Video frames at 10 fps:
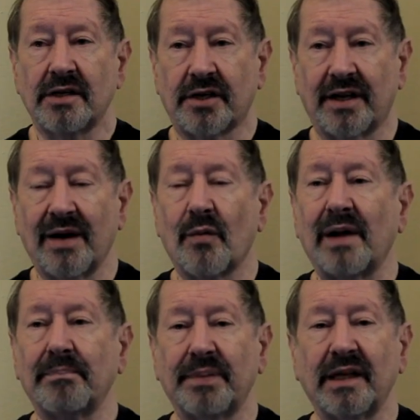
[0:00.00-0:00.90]
So that
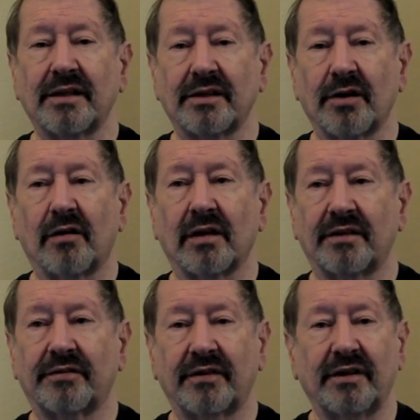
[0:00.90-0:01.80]
$1 billion
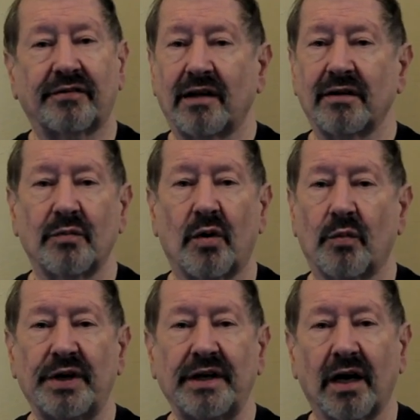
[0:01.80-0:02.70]
is only what
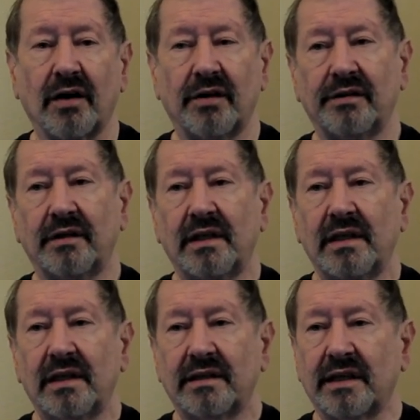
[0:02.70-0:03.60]
we know.
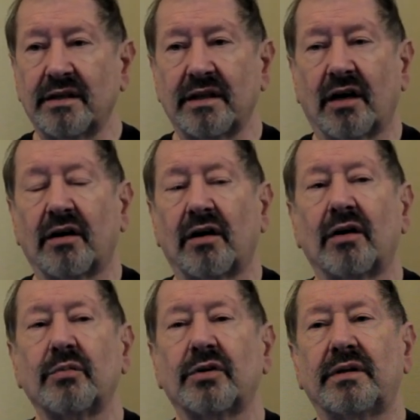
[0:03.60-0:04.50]

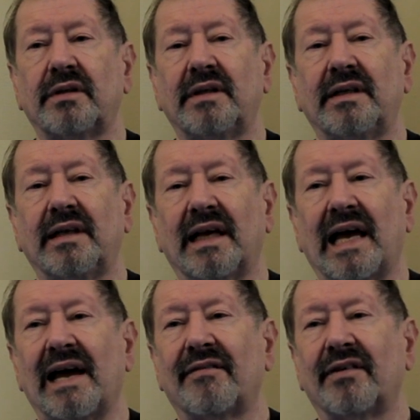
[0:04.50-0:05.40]
I would
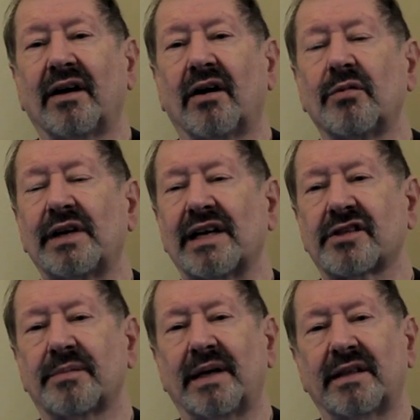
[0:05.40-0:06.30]

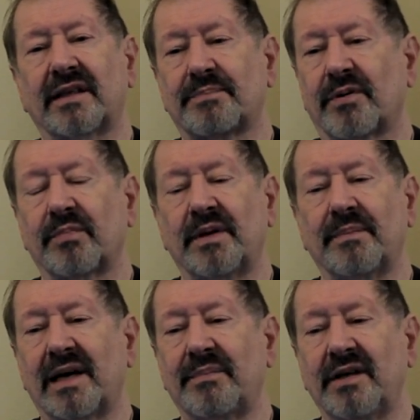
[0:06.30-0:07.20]
estimate that probably
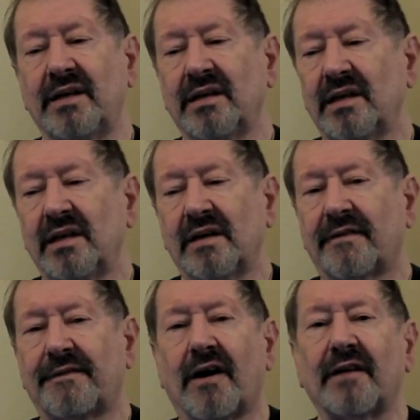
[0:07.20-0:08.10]
maybe
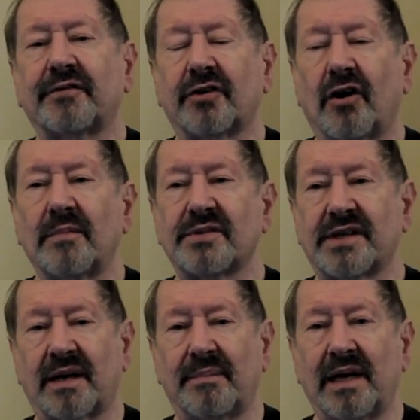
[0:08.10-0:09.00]
five times
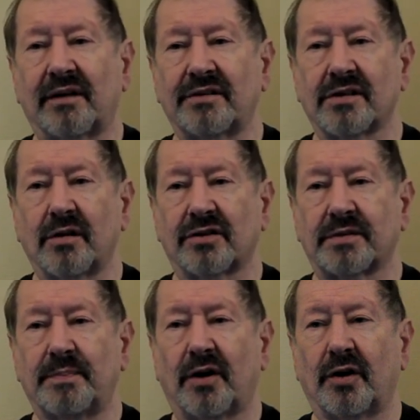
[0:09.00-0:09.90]
that amount is
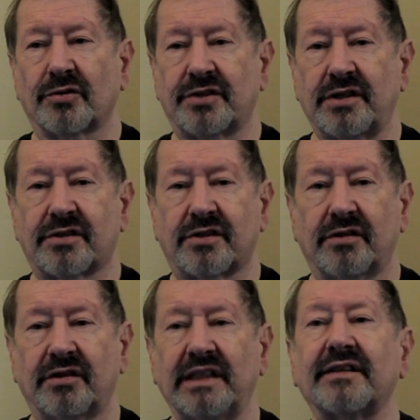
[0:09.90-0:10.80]
lost by Aussies
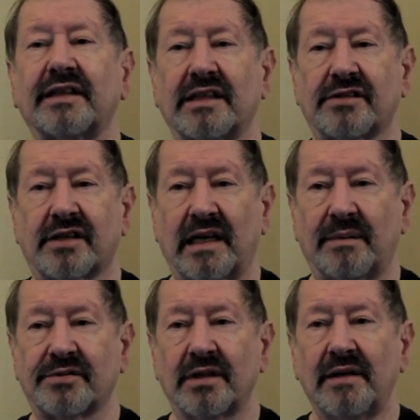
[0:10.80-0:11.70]
to internet
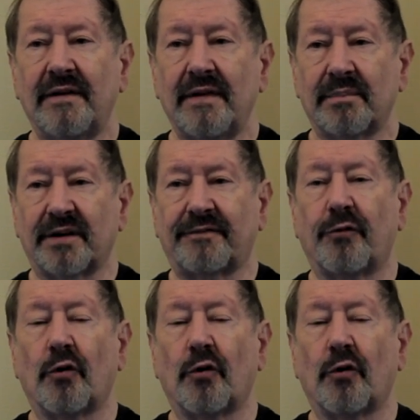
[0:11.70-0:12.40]
scams, but